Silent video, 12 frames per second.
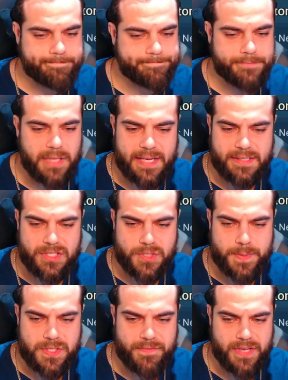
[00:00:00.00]
like the
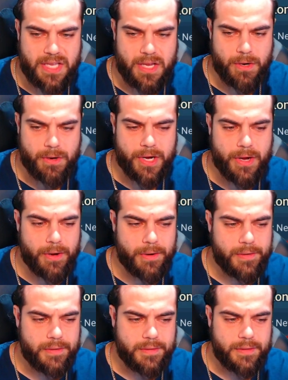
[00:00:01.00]
specific gear here,
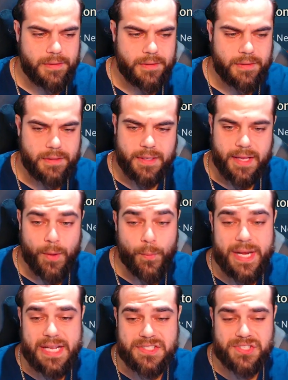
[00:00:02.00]
and
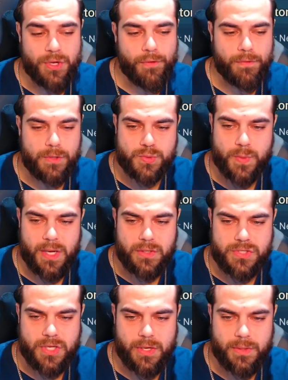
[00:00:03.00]
we need silver as well, so